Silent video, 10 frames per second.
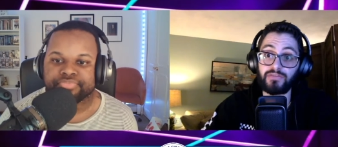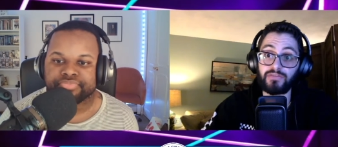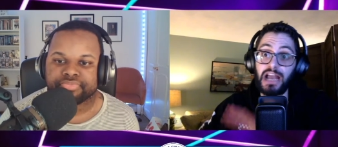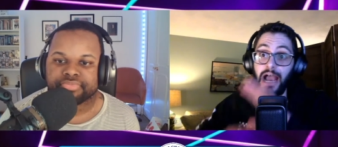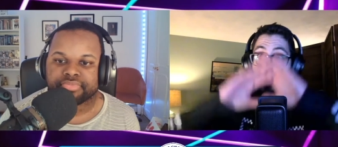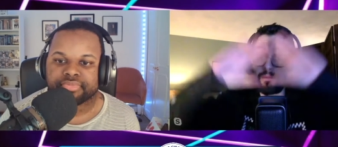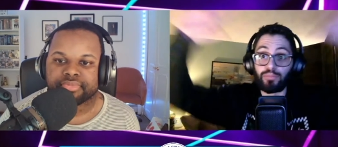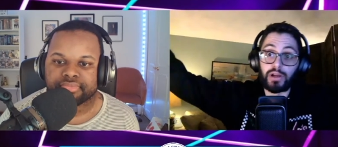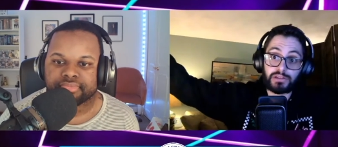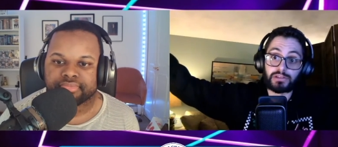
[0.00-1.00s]
Speaker 1: time
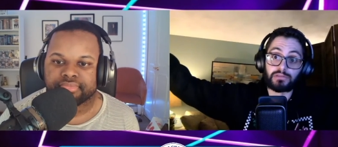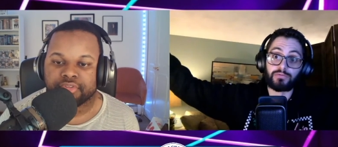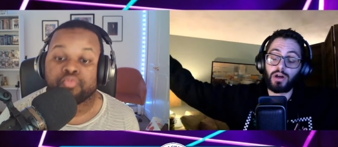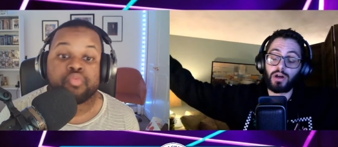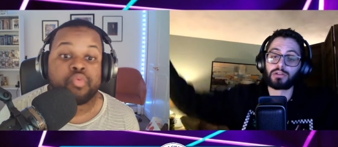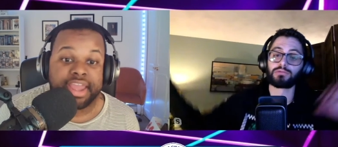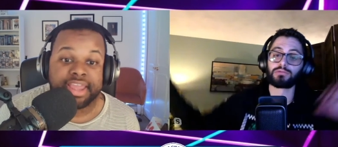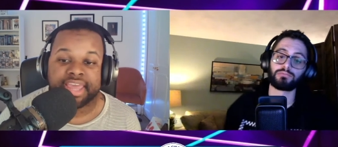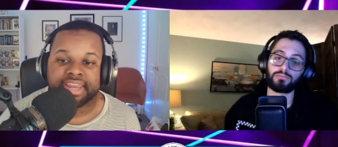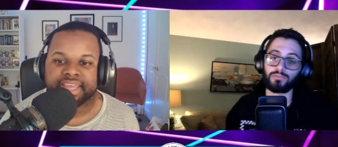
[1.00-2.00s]
breaks, then
Speaker 2: fuck.
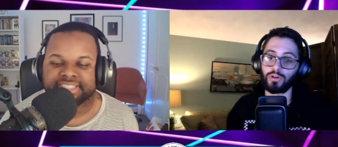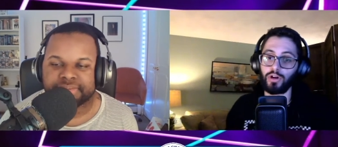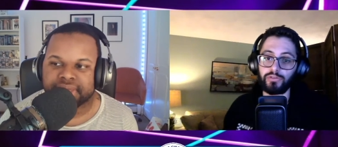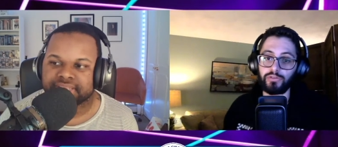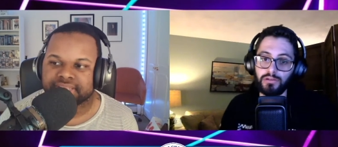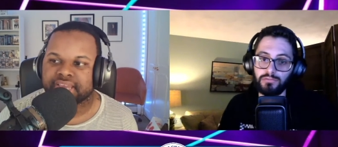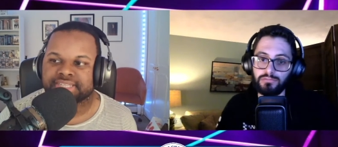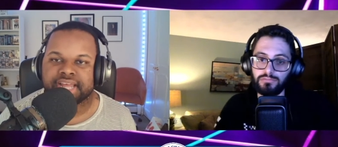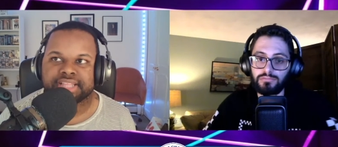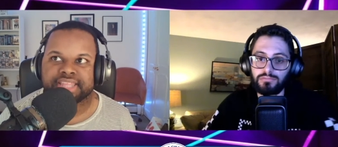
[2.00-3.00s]
Right. And to me, it's like,
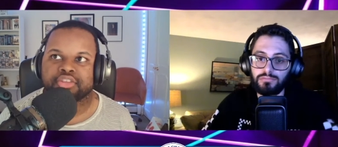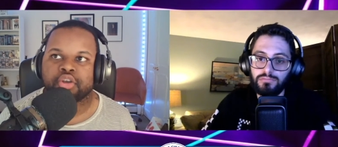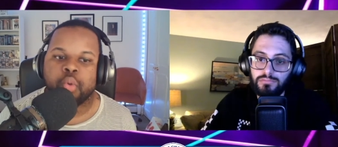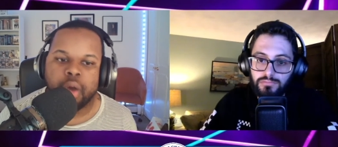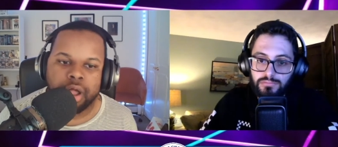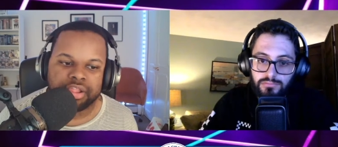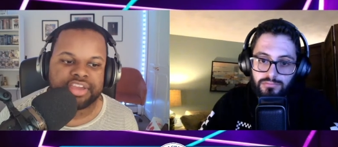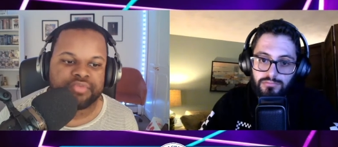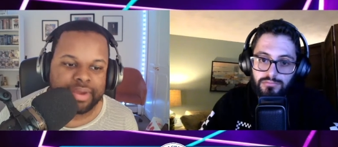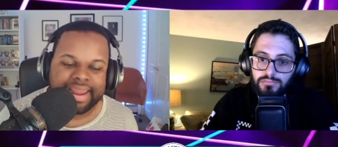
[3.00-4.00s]
it's not that the
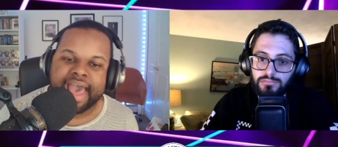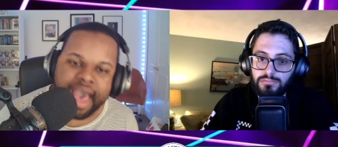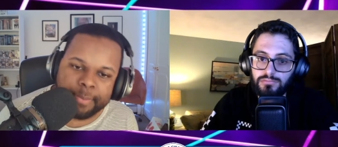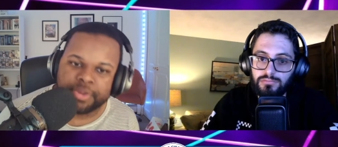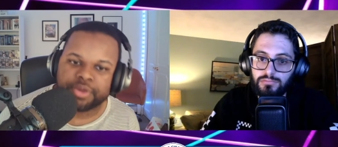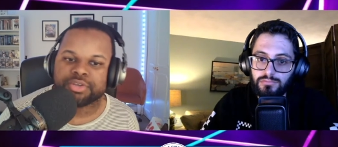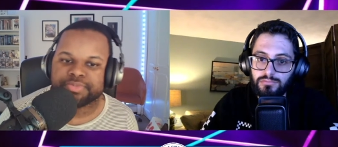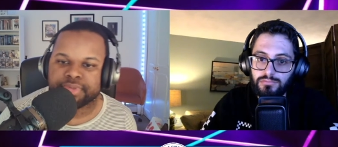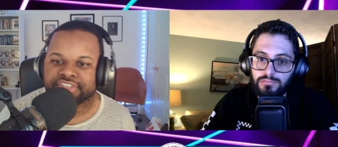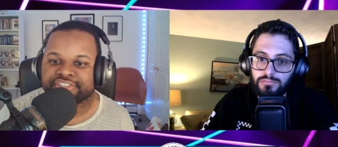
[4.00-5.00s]
quality of what happened
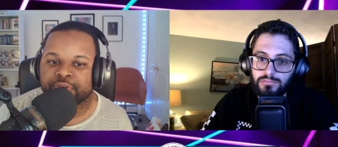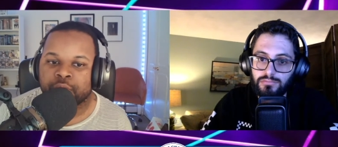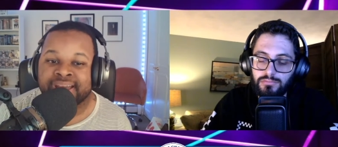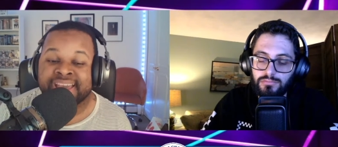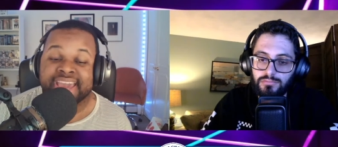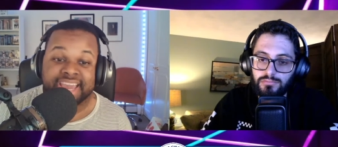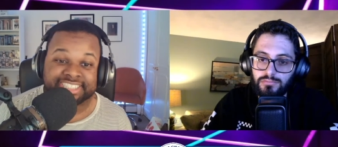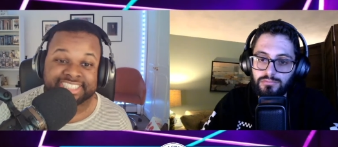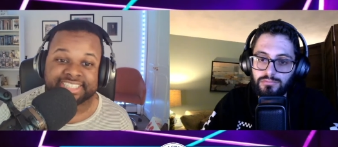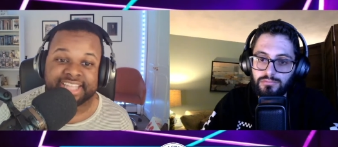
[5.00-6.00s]
was minuscule.
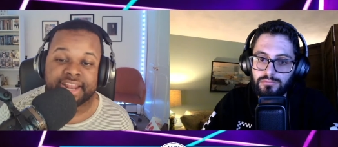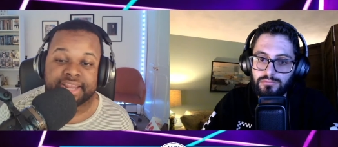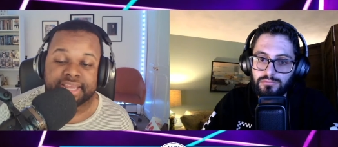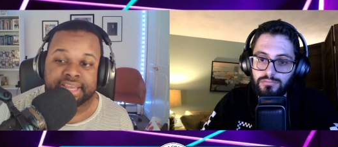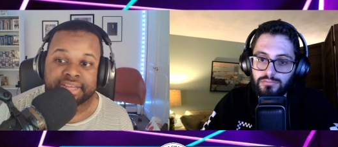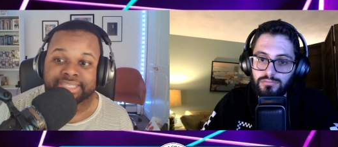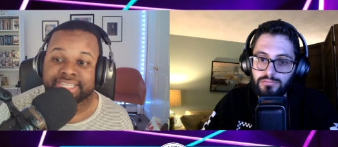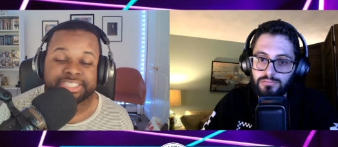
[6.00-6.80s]
It's just that there's